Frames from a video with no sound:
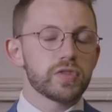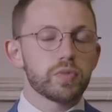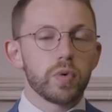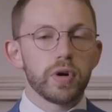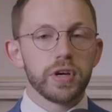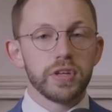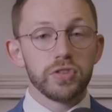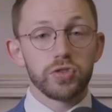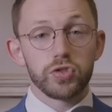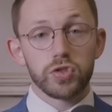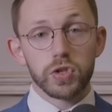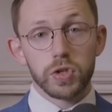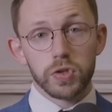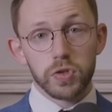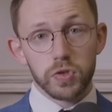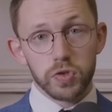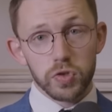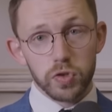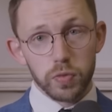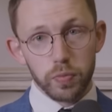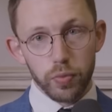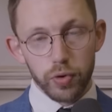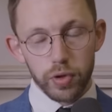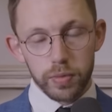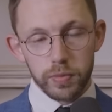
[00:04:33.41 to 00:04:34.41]
That's why he introduced
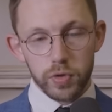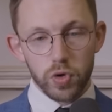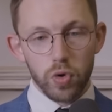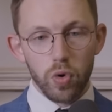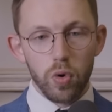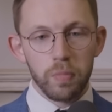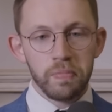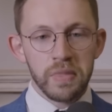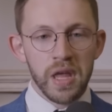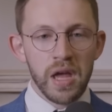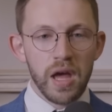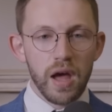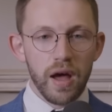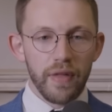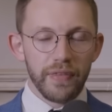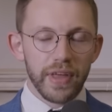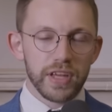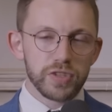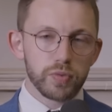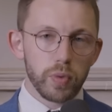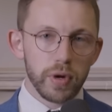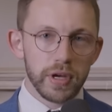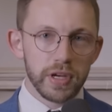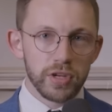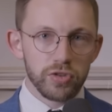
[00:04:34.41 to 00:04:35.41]
the Supreme Court,
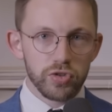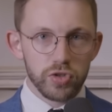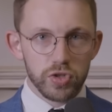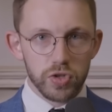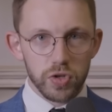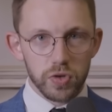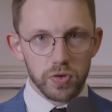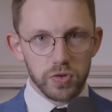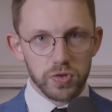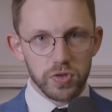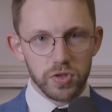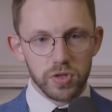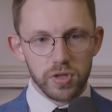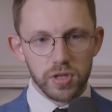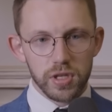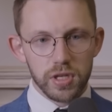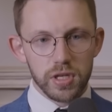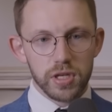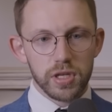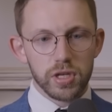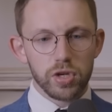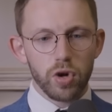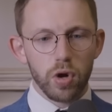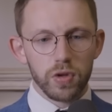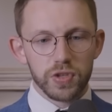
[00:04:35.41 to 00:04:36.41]
and that's why he introduced
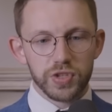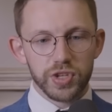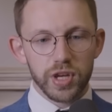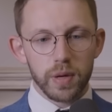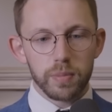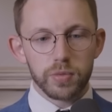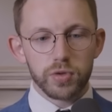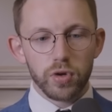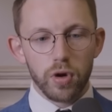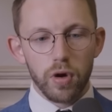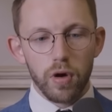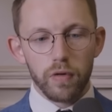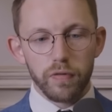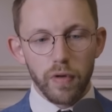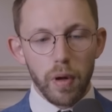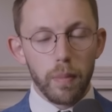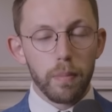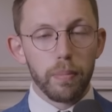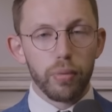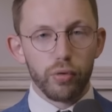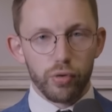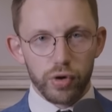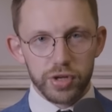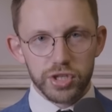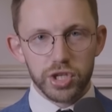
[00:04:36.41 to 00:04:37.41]
the concept of
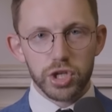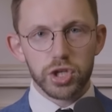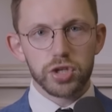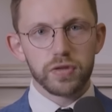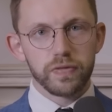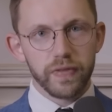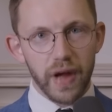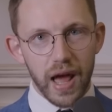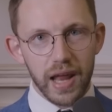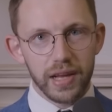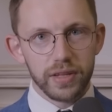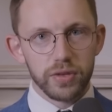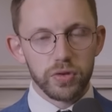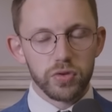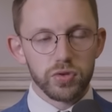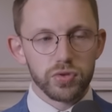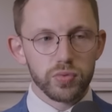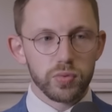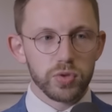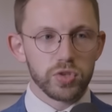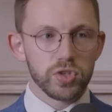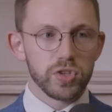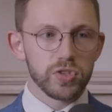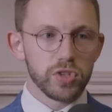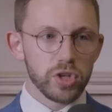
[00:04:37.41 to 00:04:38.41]
British
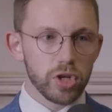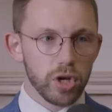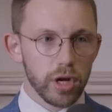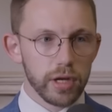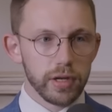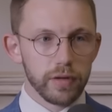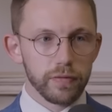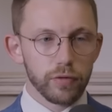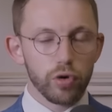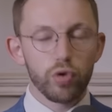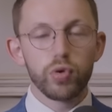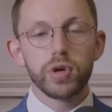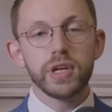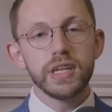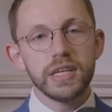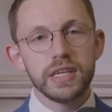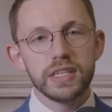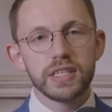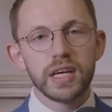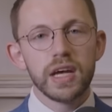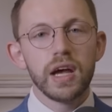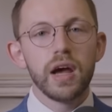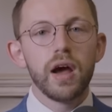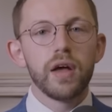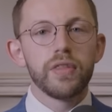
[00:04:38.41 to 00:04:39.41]
values, which is a kind of
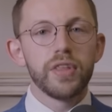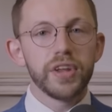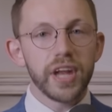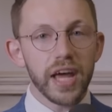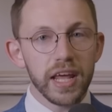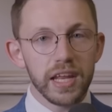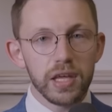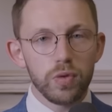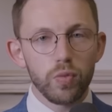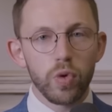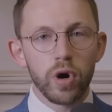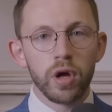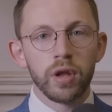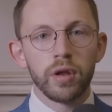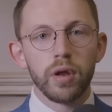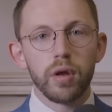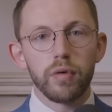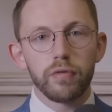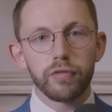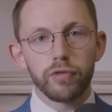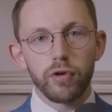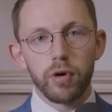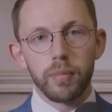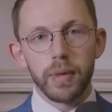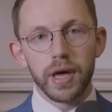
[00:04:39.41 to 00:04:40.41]
creed that
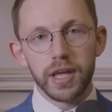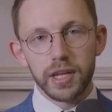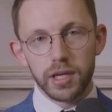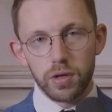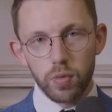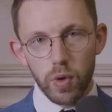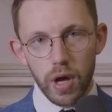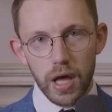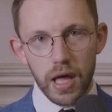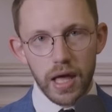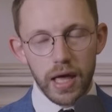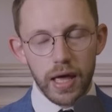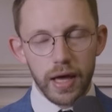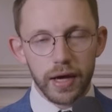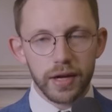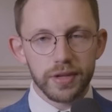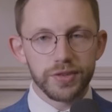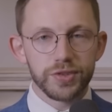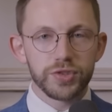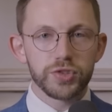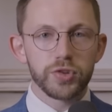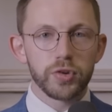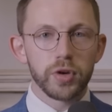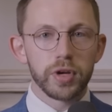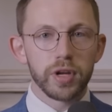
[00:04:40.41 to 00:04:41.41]
anyone from anywhere
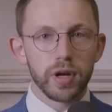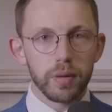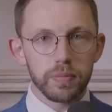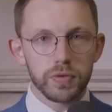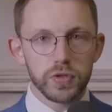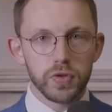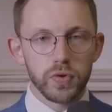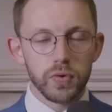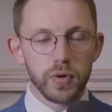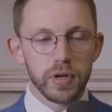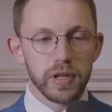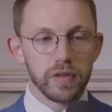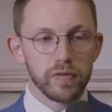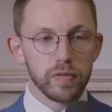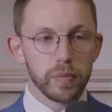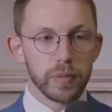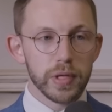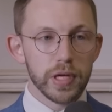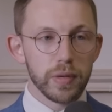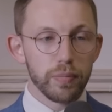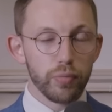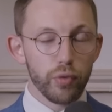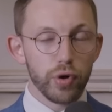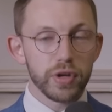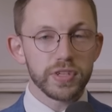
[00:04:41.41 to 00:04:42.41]
can sign up to and
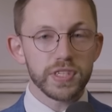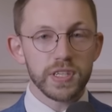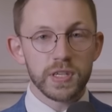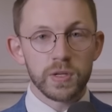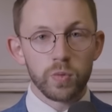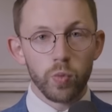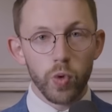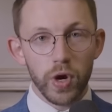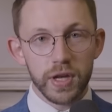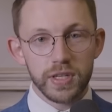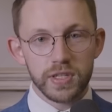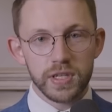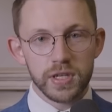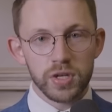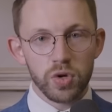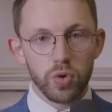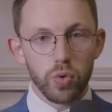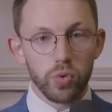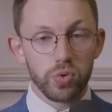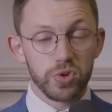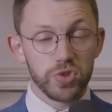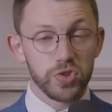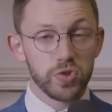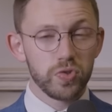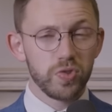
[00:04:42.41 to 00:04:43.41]
either be a Brit in
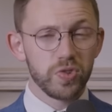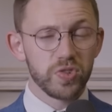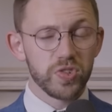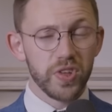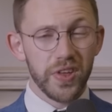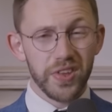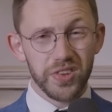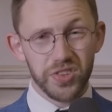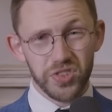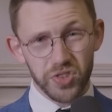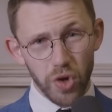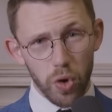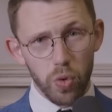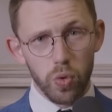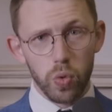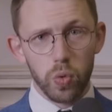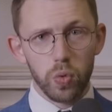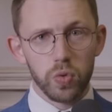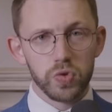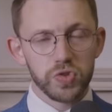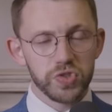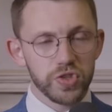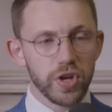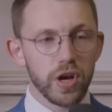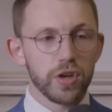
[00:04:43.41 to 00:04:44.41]
waiting or as soon as their
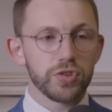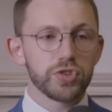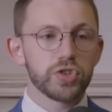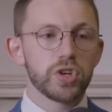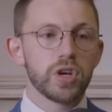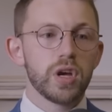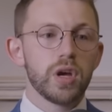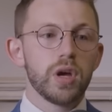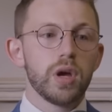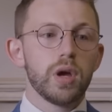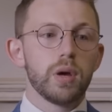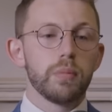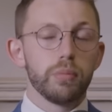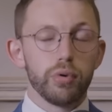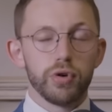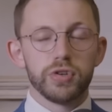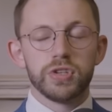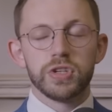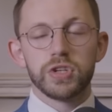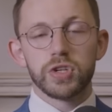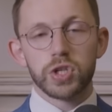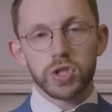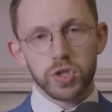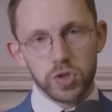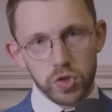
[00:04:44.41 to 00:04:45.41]
souls touch
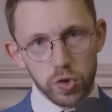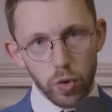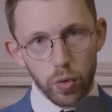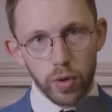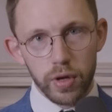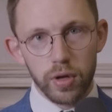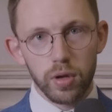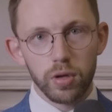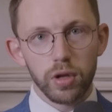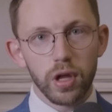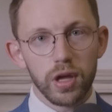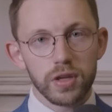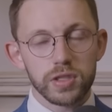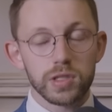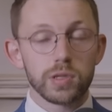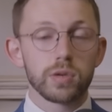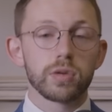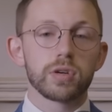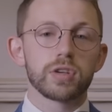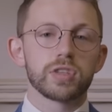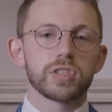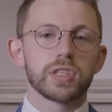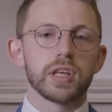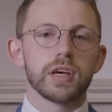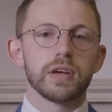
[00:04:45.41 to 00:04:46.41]
British soil, as
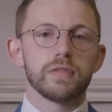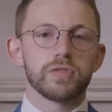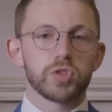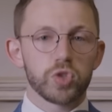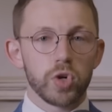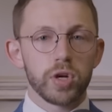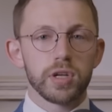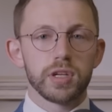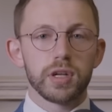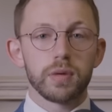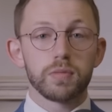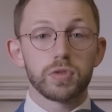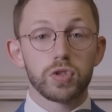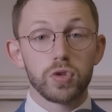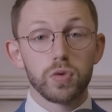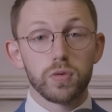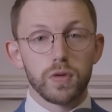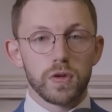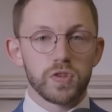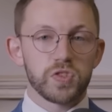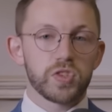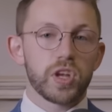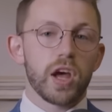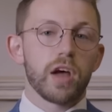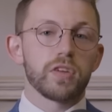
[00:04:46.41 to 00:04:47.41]
long as they've signed up
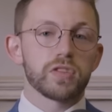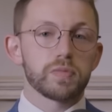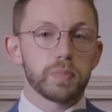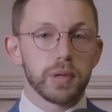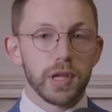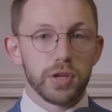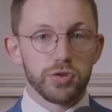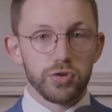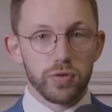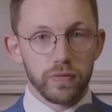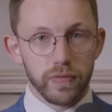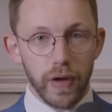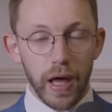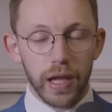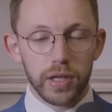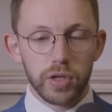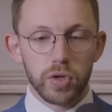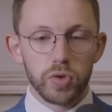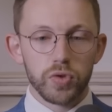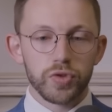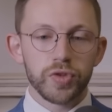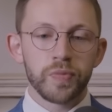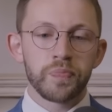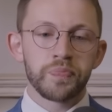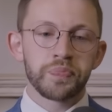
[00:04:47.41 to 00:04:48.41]
to the Scout's Pledge of
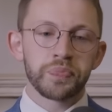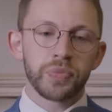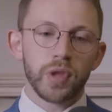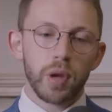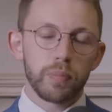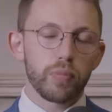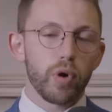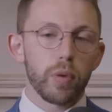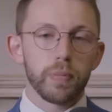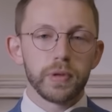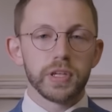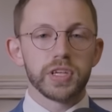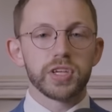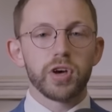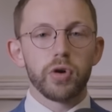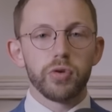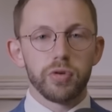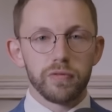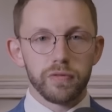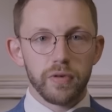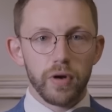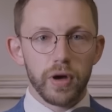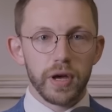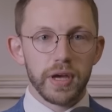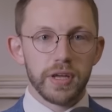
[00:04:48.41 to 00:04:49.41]
Values, properly
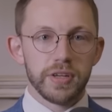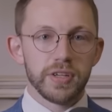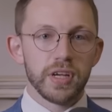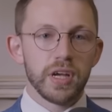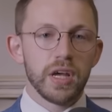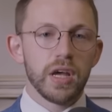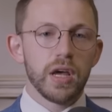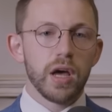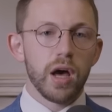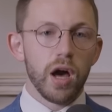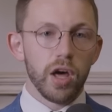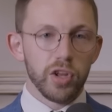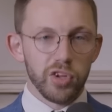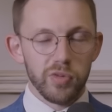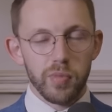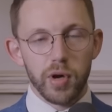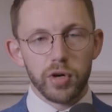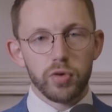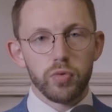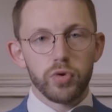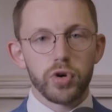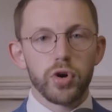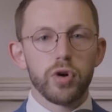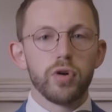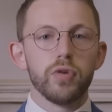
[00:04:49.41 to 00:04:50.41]
codified under
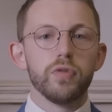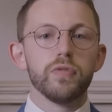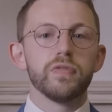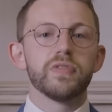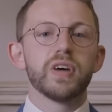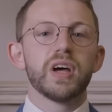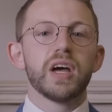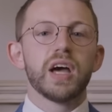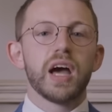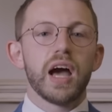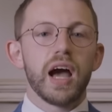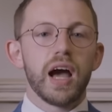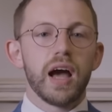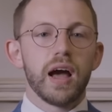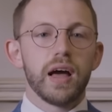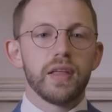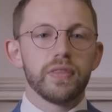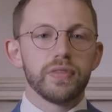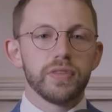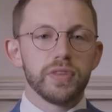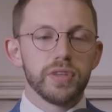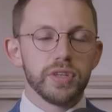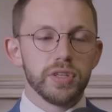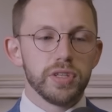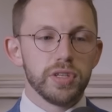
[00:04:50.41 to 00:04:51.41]
Michael Gove
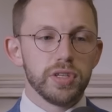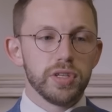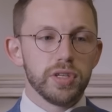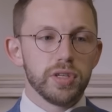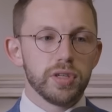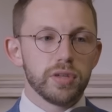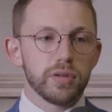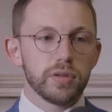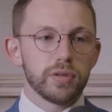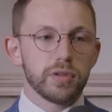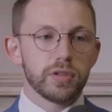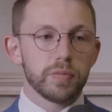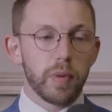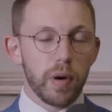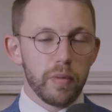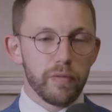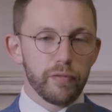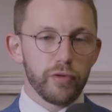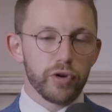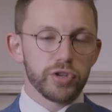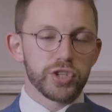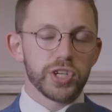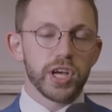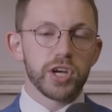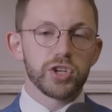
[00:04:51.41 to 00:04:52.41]
at the
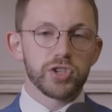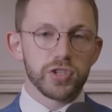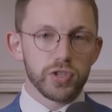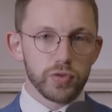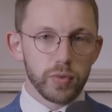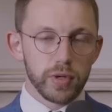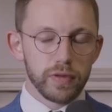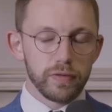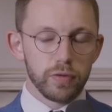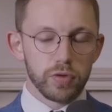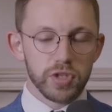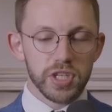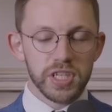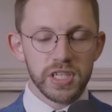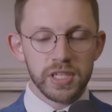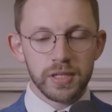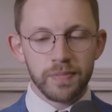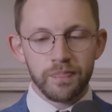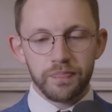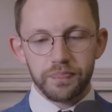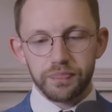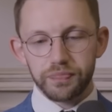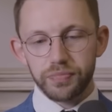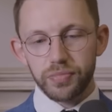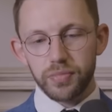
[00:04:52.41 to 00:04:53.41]
Department for Education in
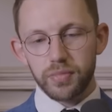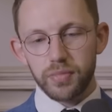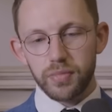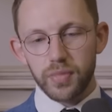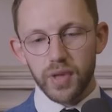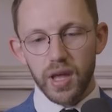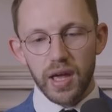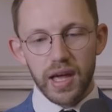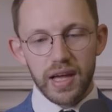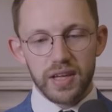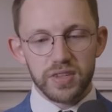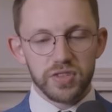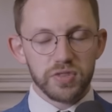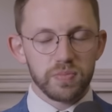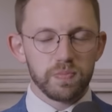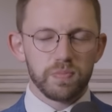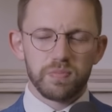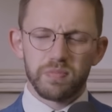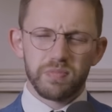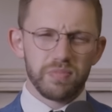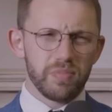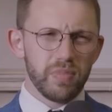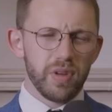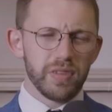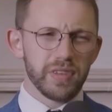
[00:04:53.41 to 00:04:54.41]
2014 as,
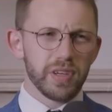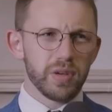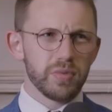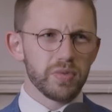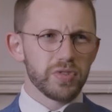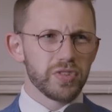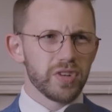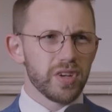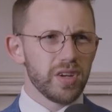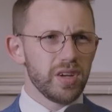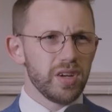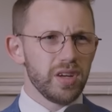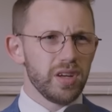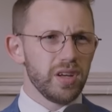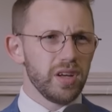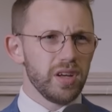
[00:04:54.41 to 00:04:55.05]
I think it was,